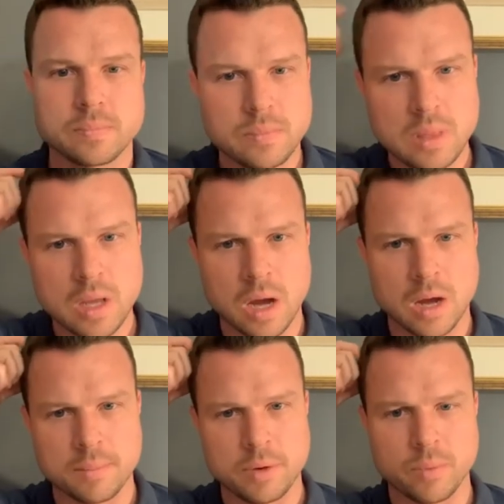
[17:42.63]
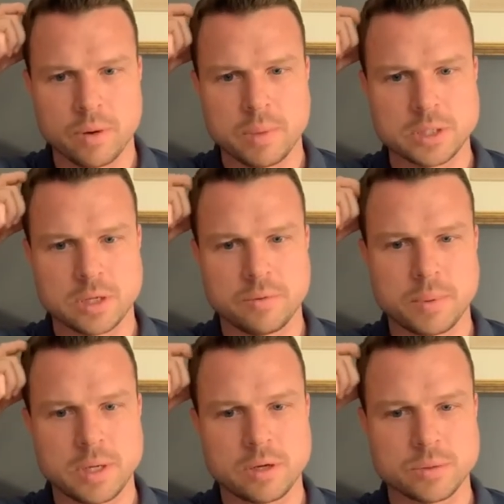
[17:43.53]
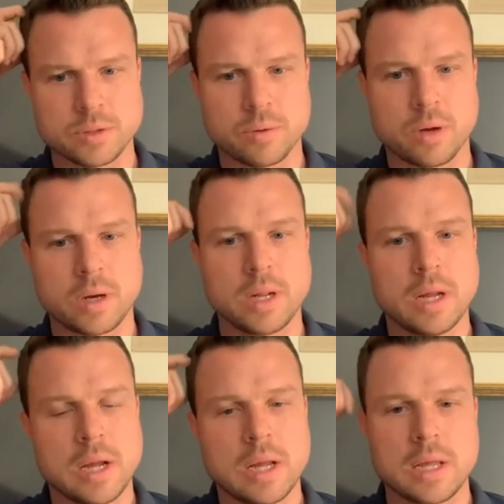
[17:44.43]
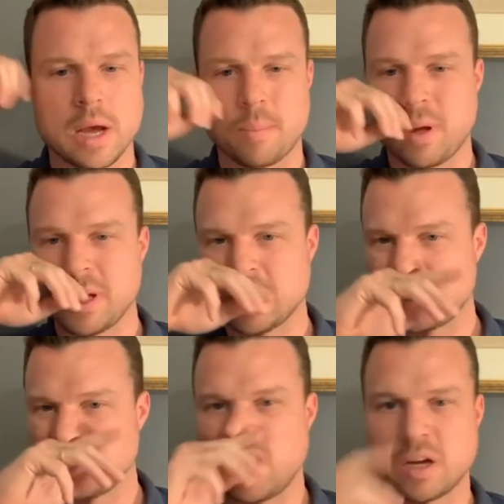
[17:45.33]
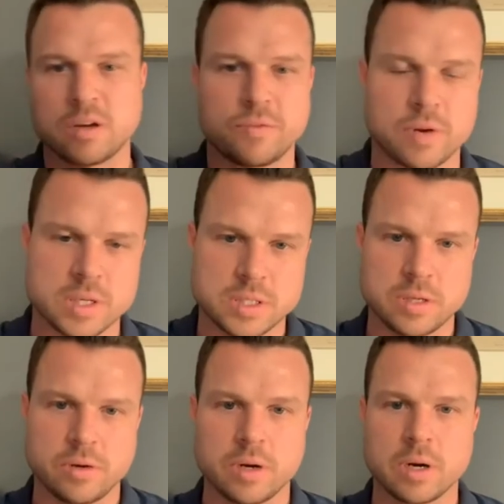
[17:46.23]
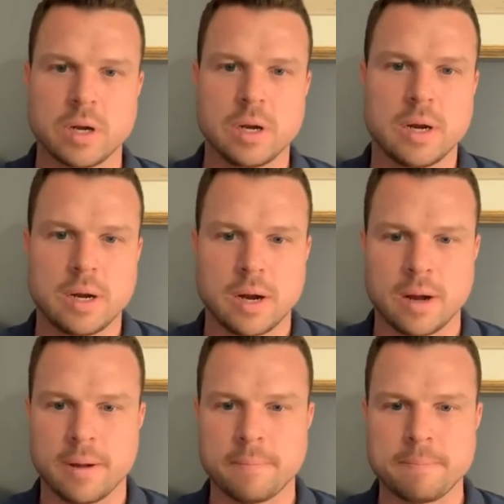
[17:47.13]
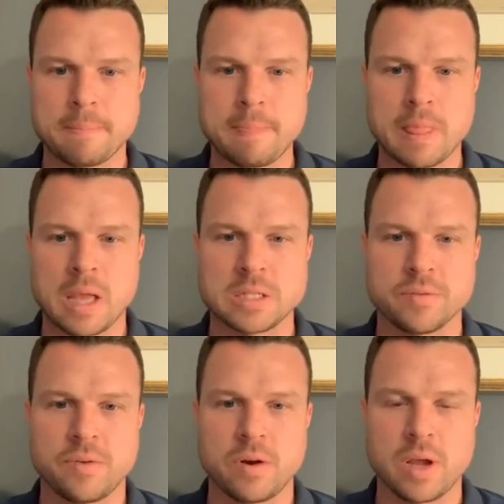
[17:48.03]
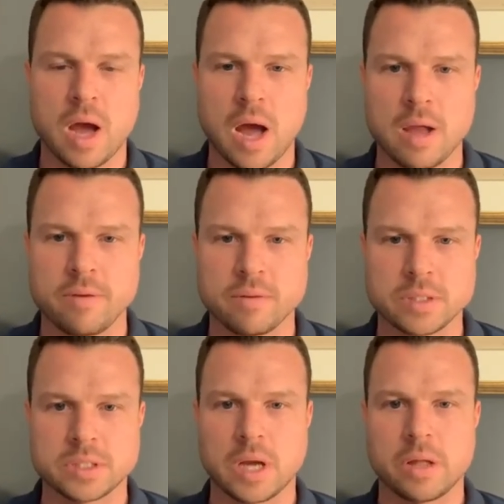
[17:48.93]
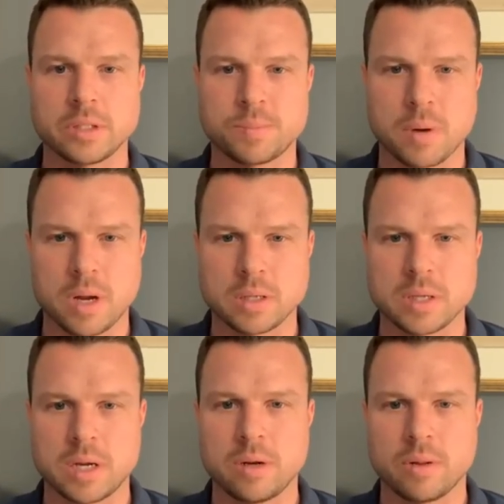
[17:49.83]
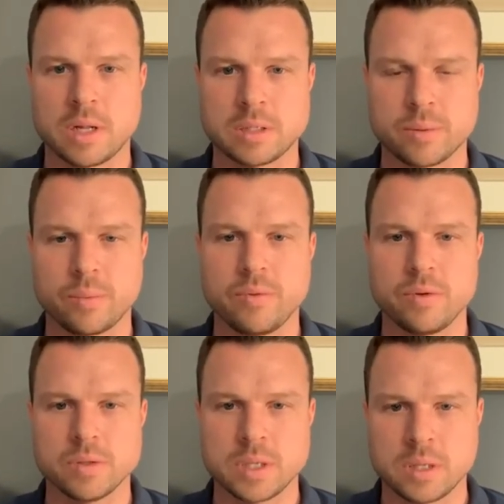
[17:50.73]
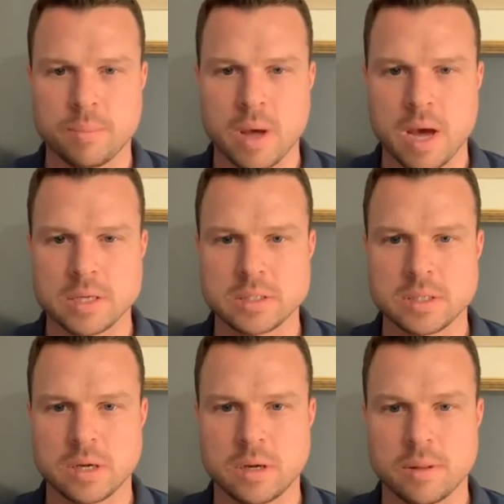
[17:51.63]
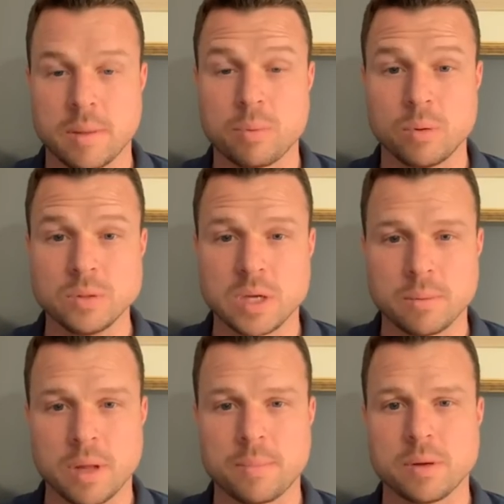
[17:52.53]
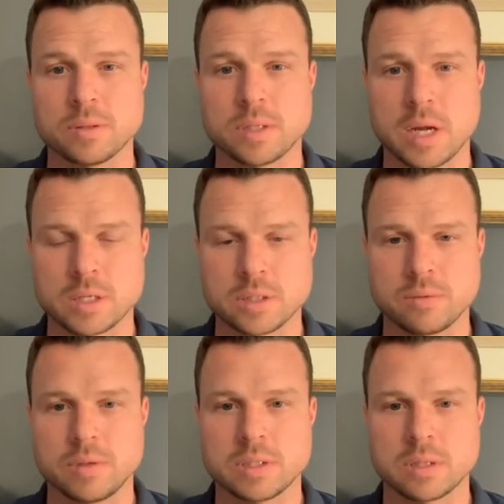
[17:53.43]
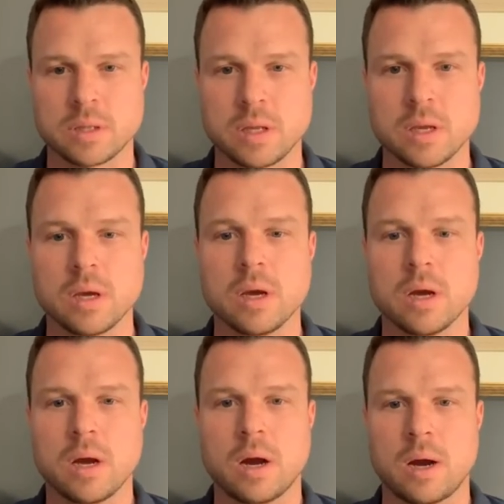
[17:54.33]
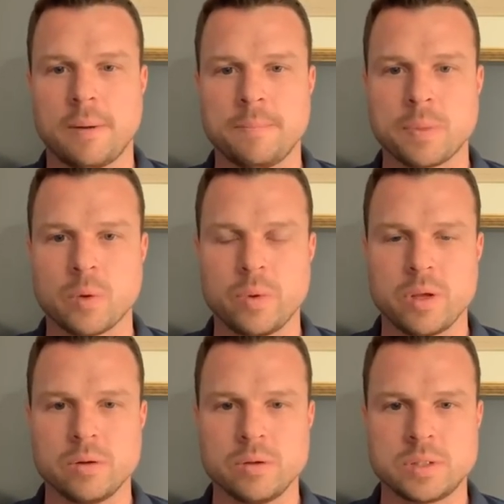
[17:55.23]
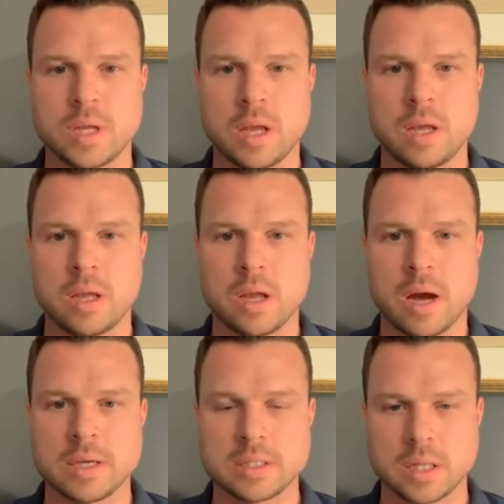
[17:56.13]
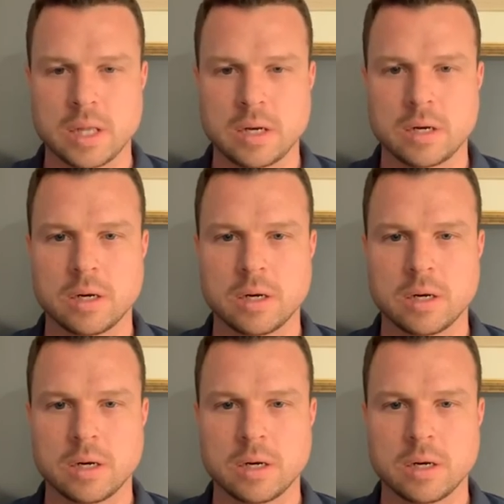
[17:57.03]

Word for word: um, and you want to make sure everybody knows what's going on. Yeah, polyester is not good for exterior. Um, it's a very high solids product. I know that. That's what we've used it in the past. Uh, that pool table I posted actually recently. Um, we used a isolator